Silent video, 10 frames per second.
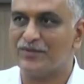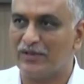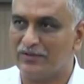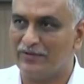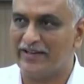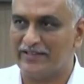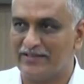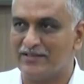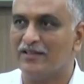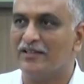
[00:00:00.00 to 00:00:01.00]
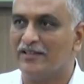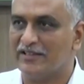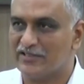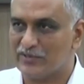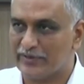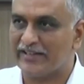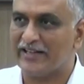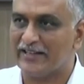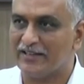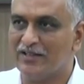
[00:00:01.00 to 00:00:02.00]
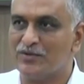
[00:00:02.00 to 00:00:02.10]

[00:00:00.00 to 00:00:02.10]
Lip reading: worldwide, it is looking like that.